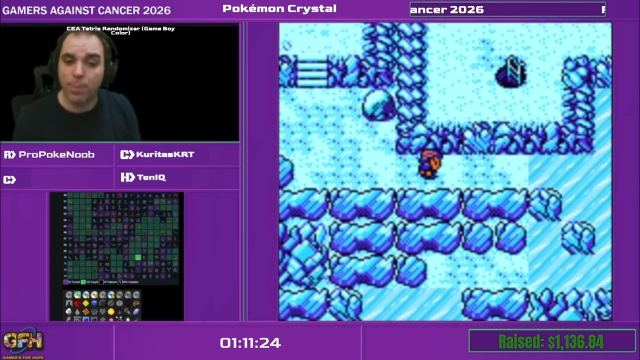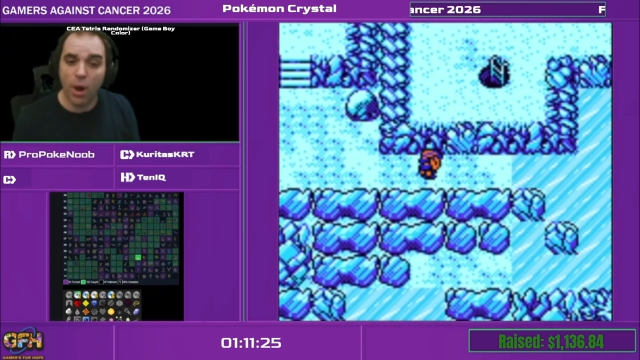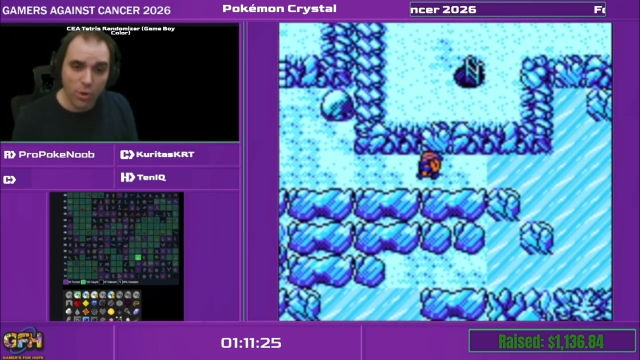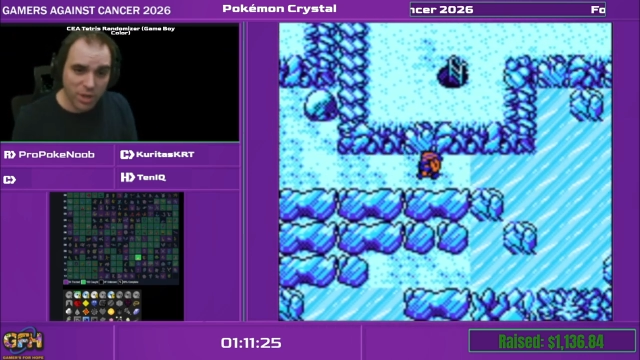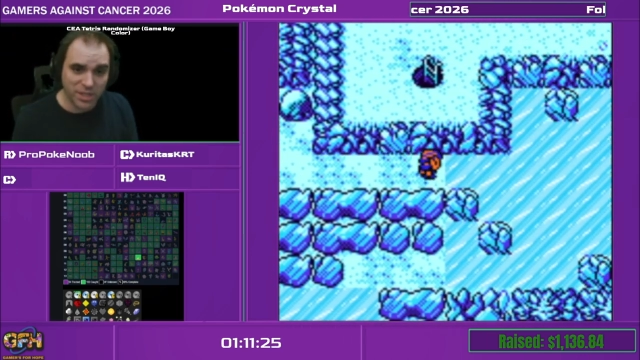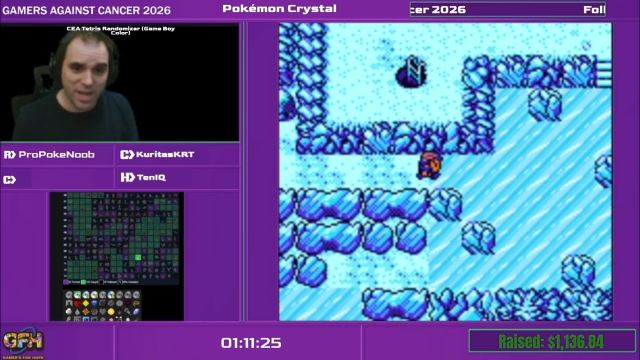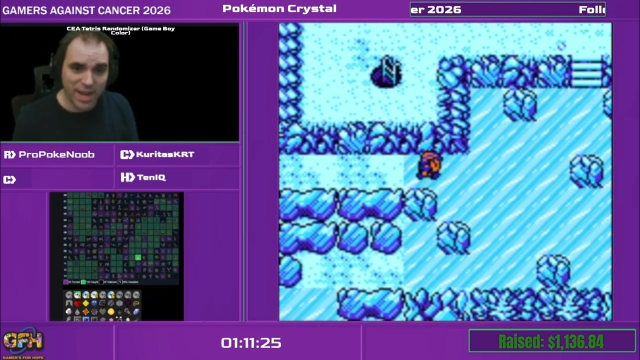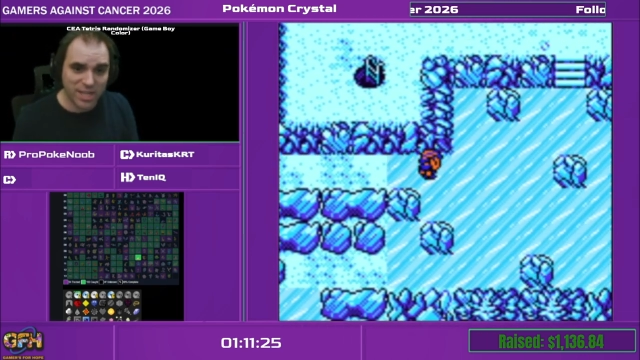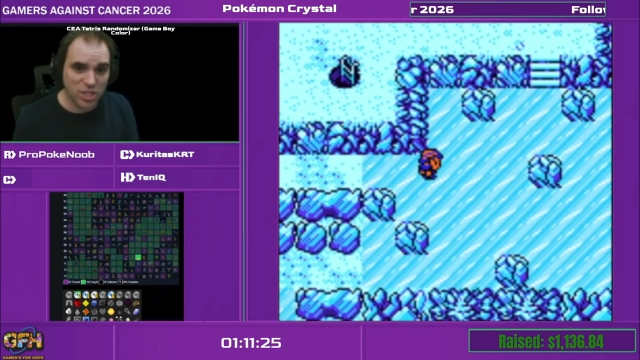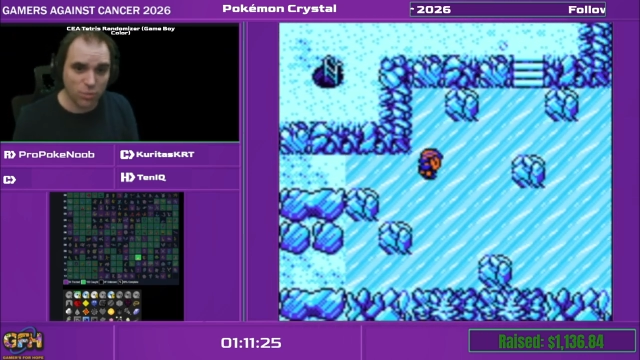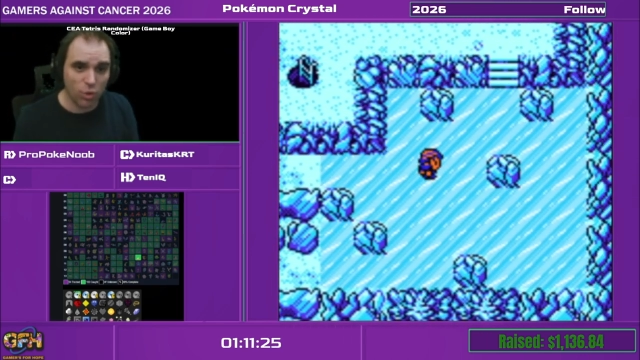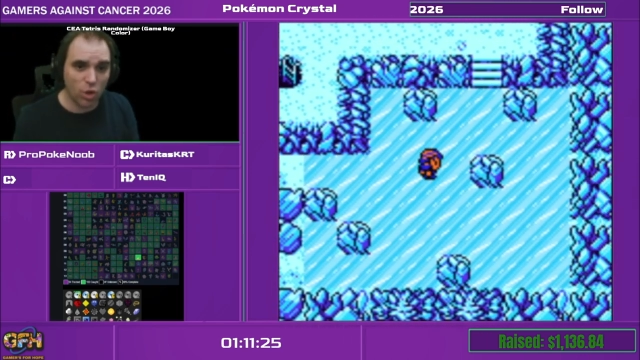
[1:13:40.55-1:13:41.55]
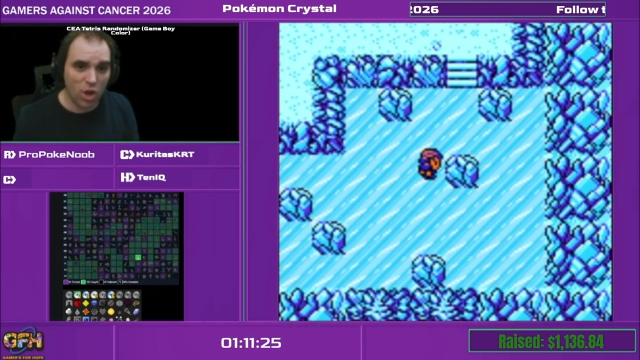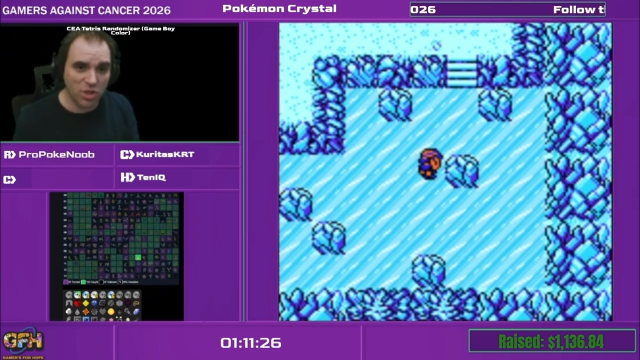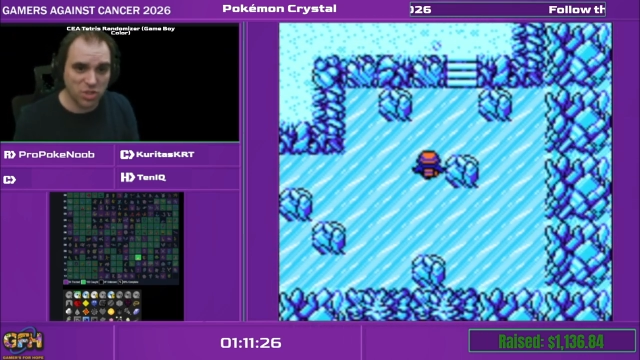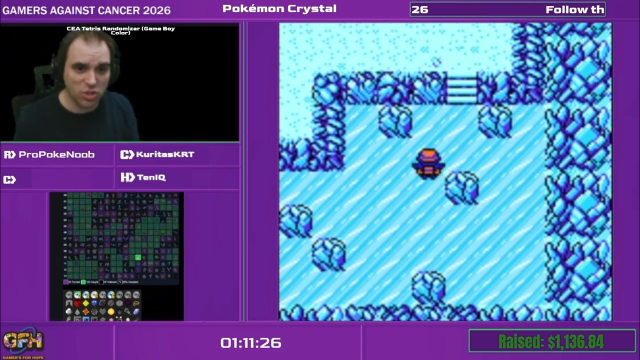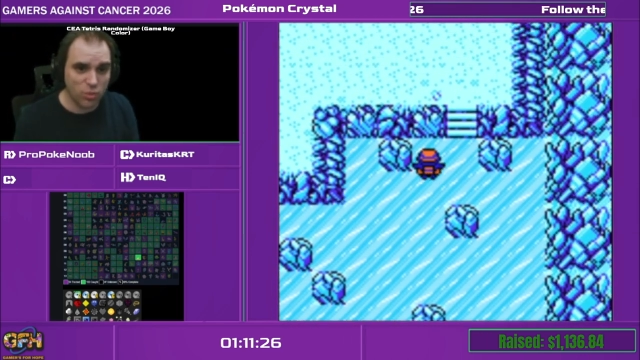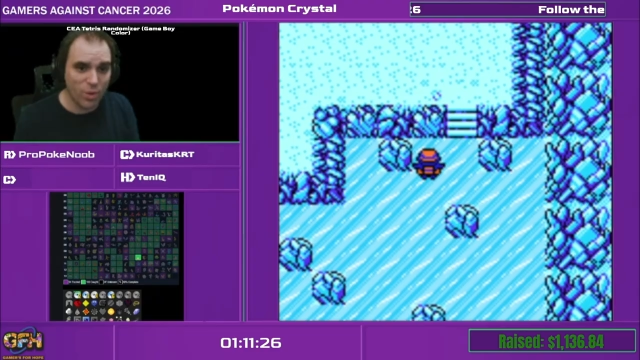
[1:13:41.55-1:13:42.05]
Pokedex will
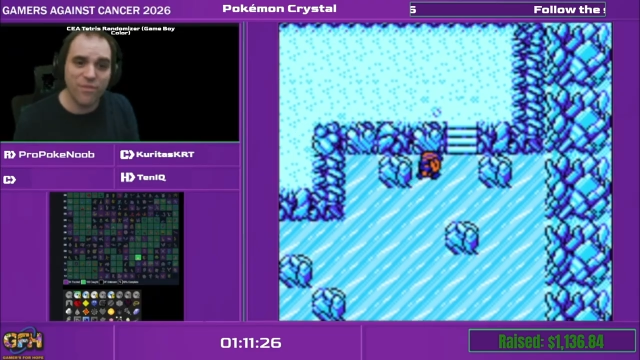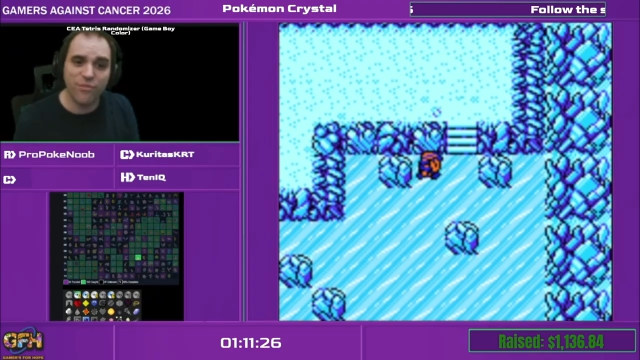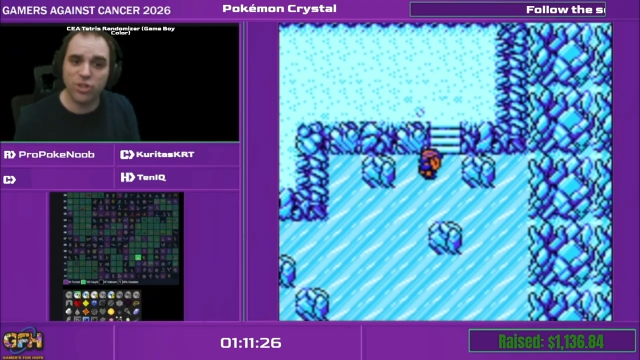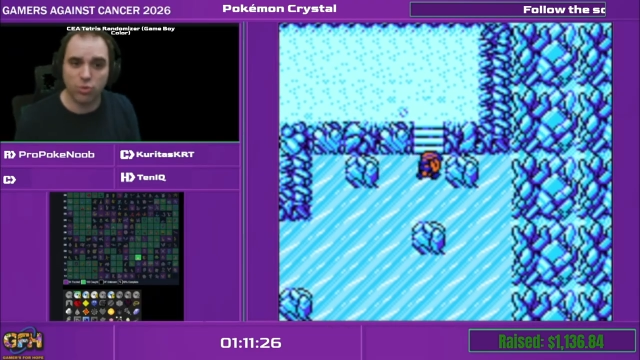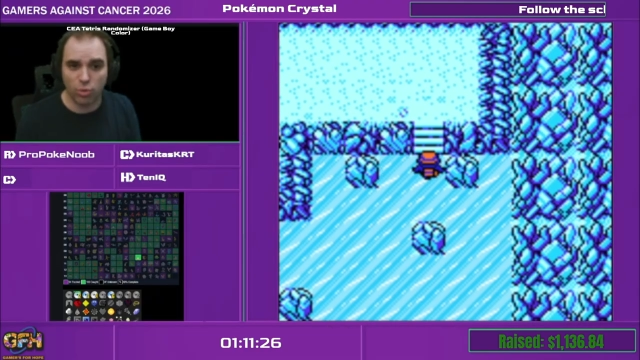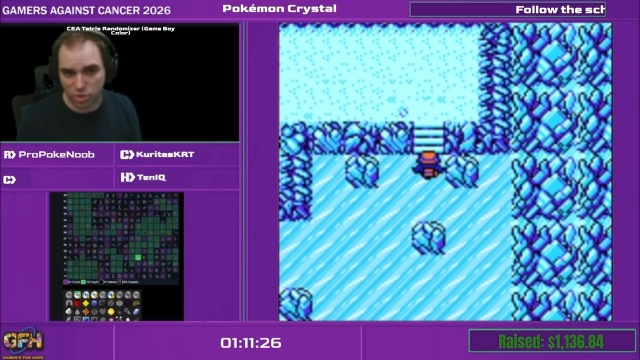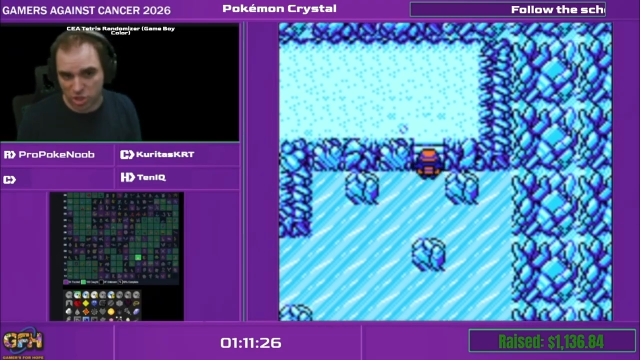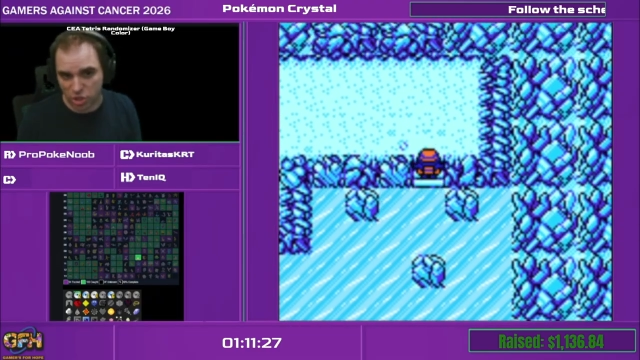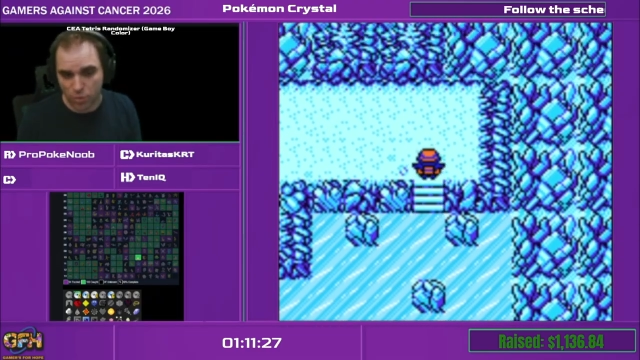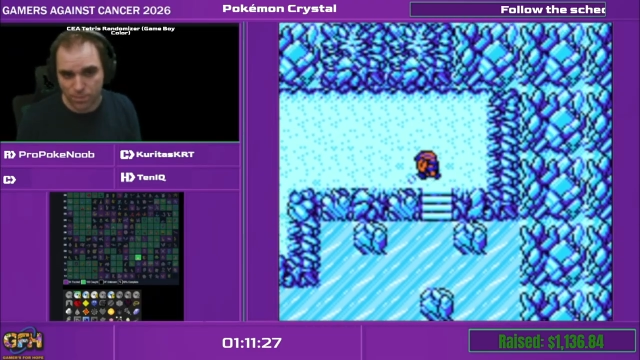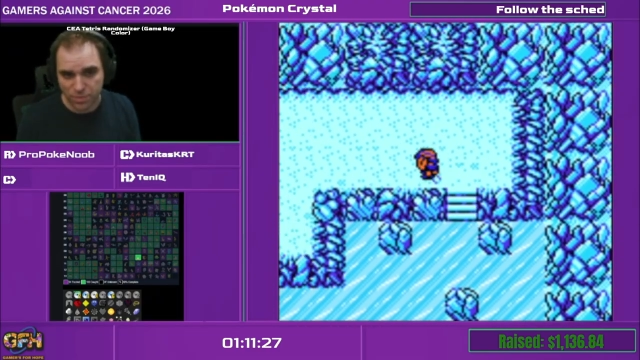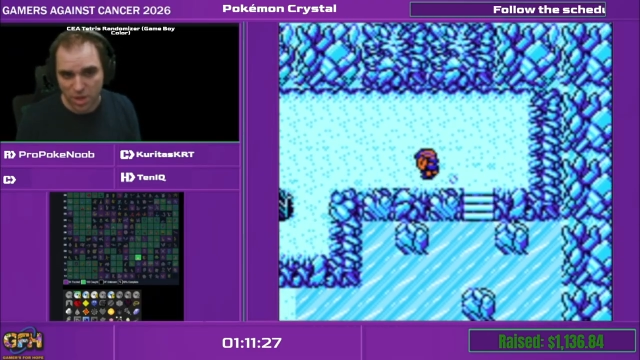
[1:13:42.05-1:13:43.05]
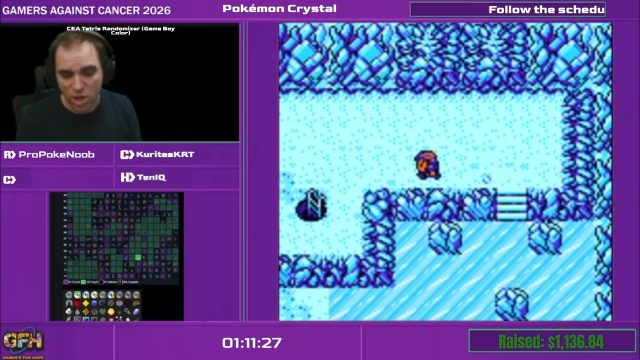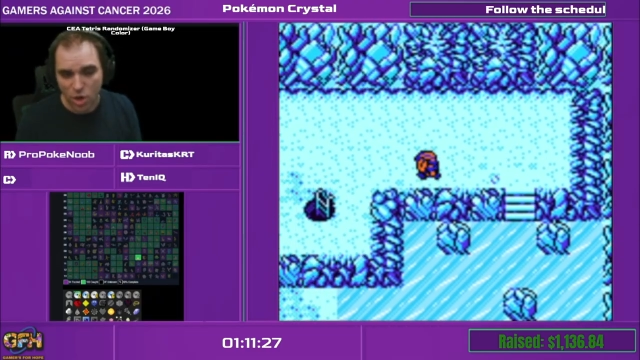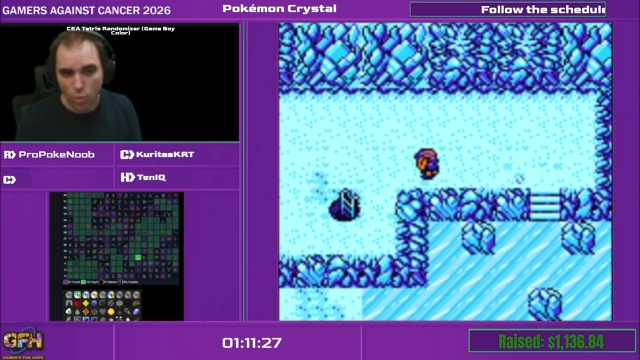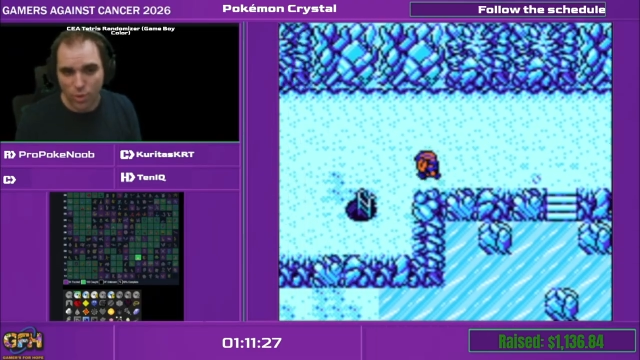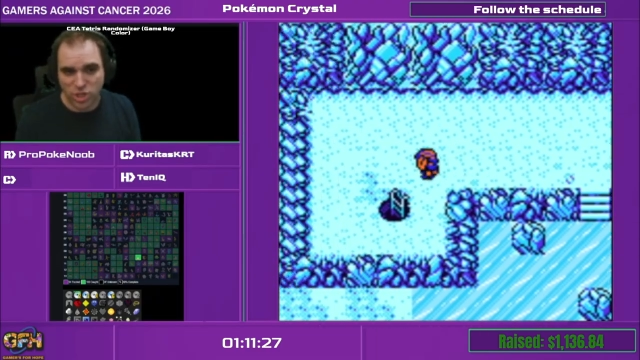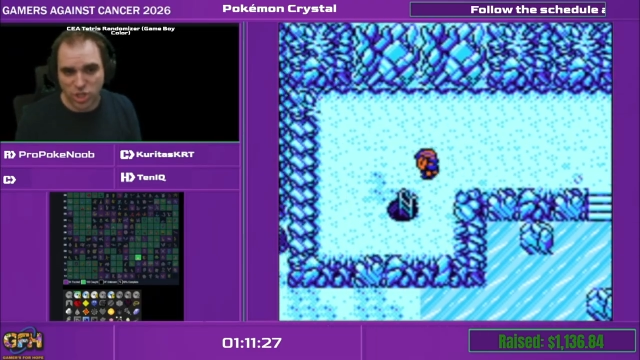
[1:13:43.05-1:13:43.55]
also do a visual cue,
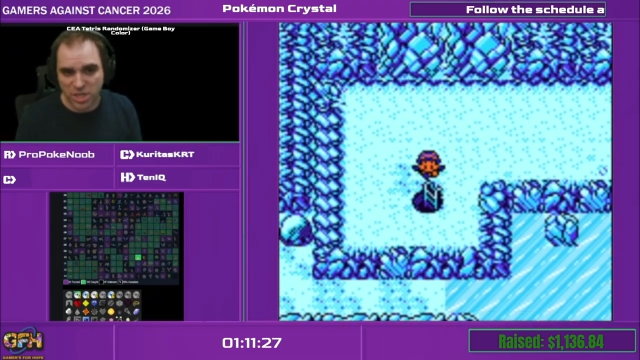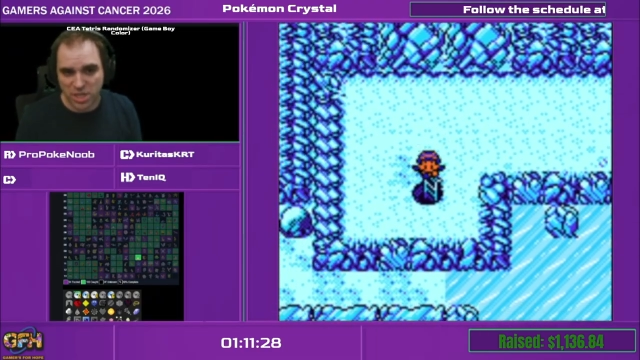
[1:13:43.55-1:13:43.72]
which